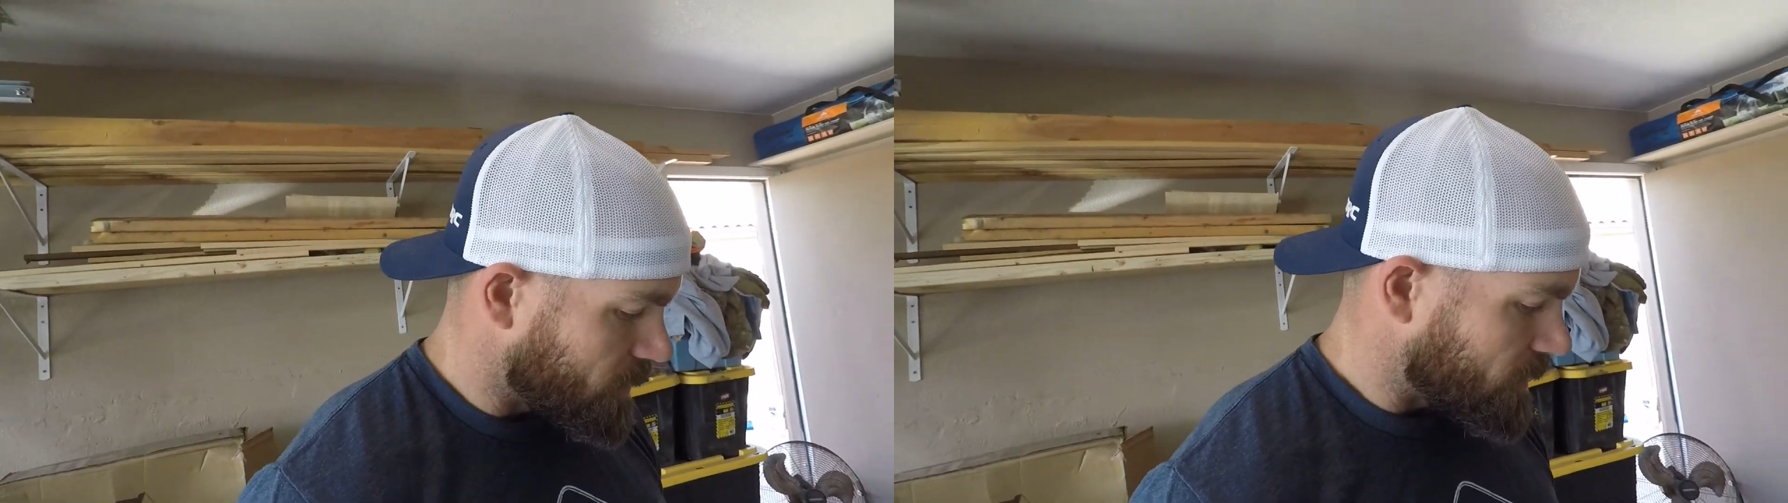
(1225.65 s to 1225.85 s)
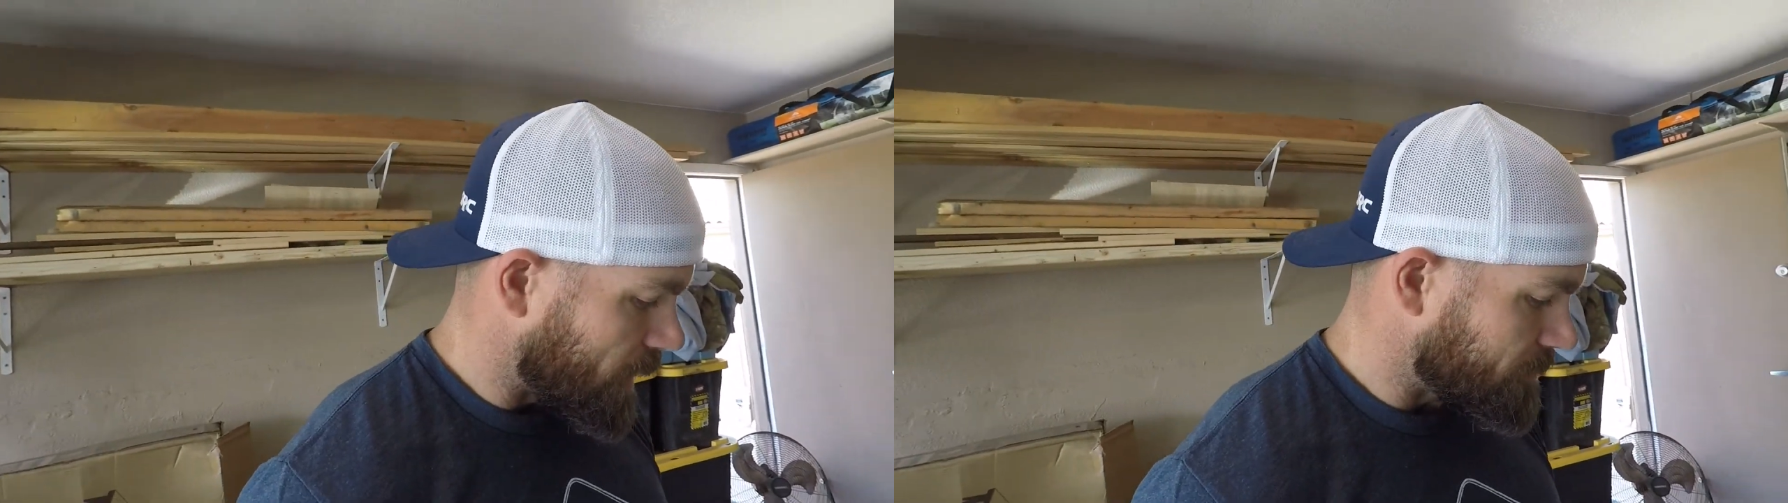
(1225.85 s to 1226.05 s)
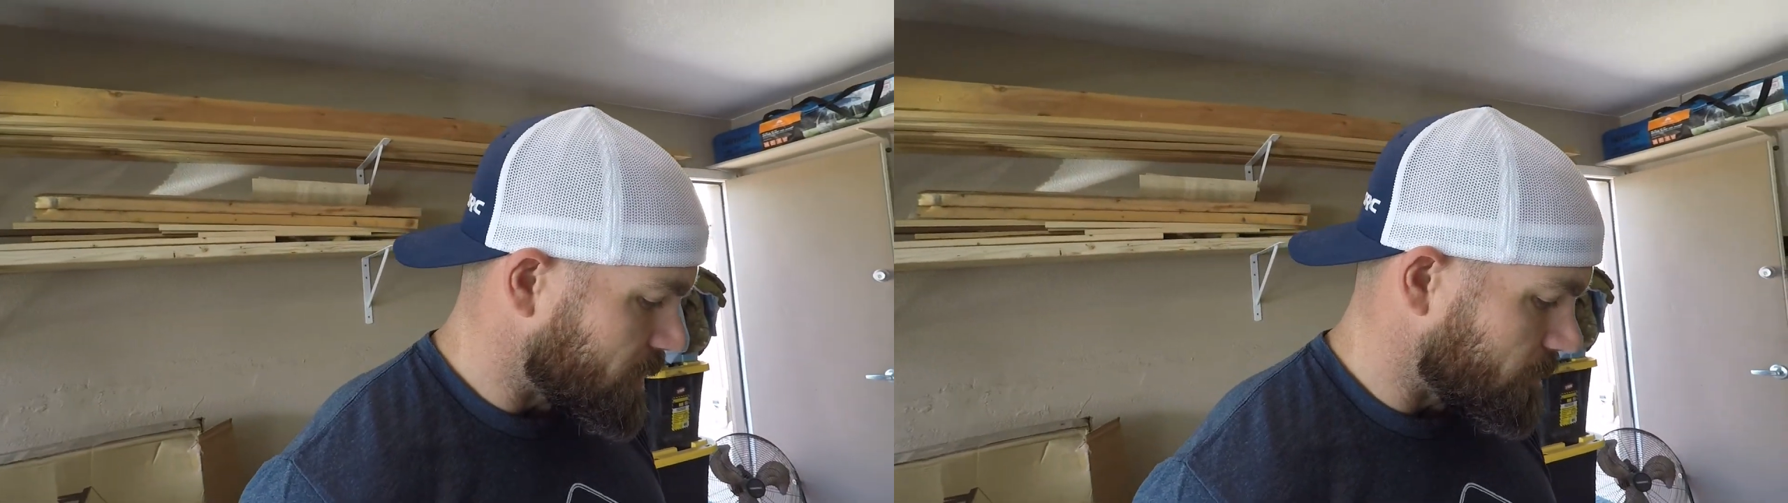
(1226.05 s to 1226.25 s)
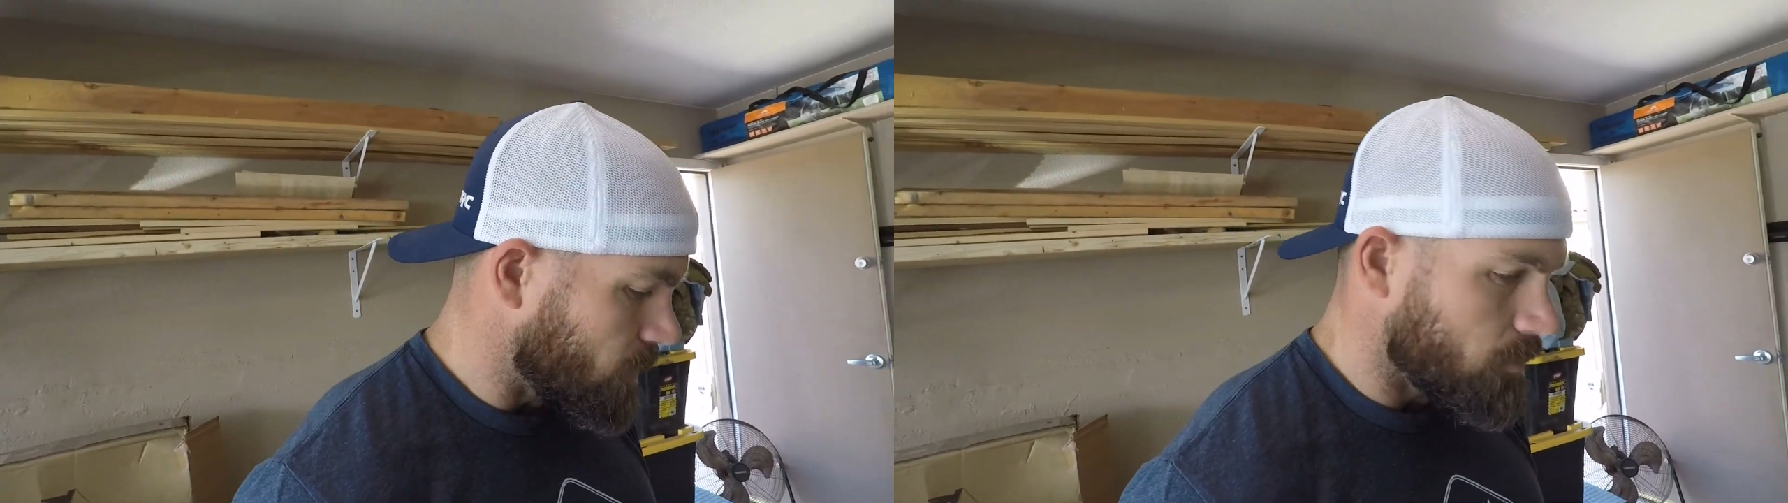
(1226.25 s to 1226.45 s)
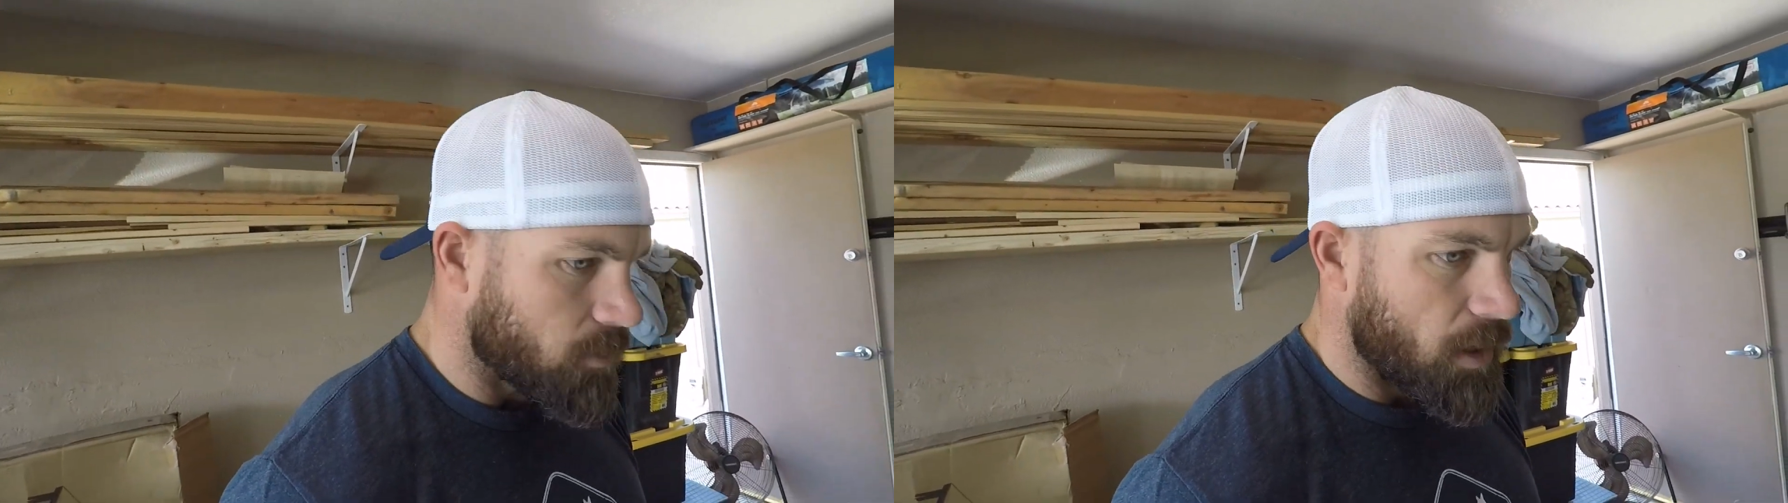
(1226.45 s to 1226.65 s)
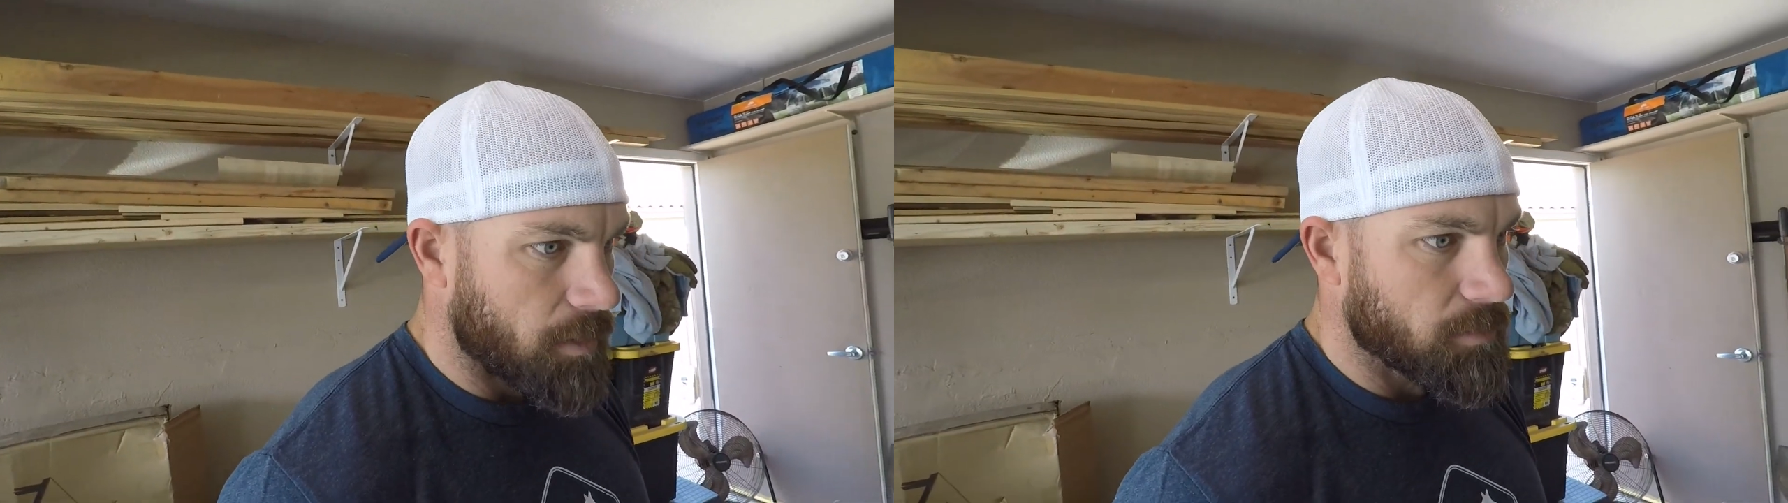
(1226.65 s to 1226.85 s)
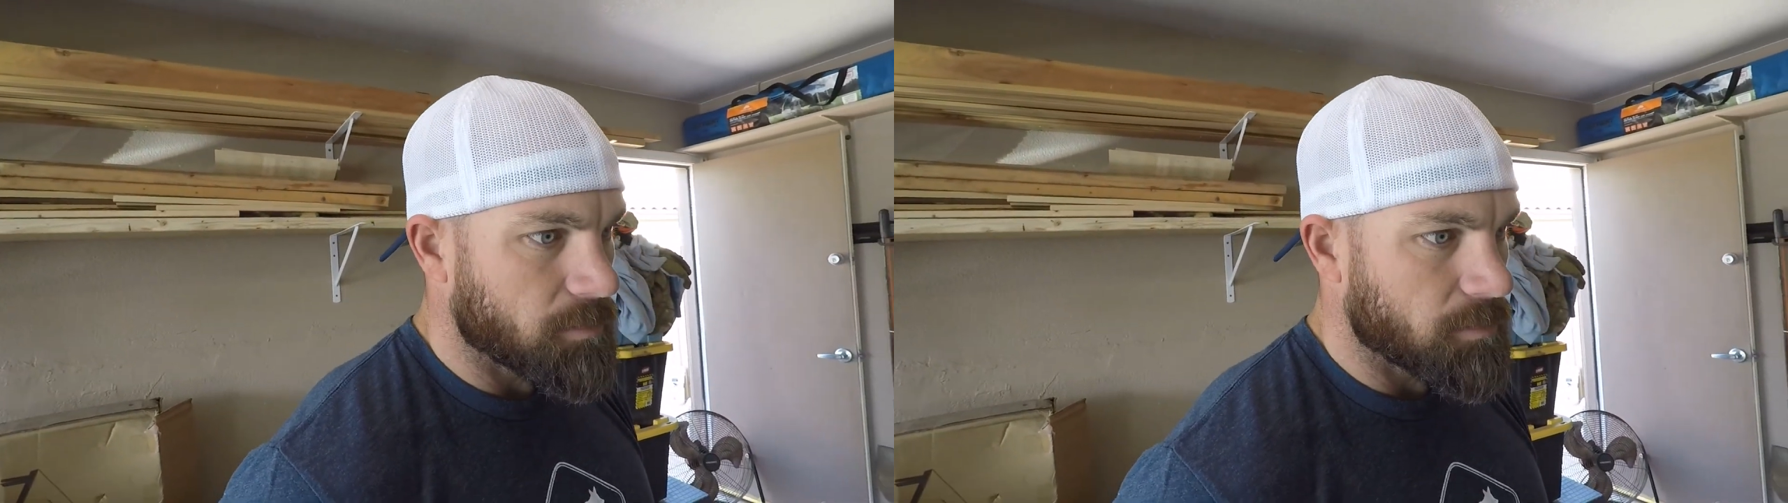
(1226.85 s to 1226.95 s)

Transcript: kept up no problem.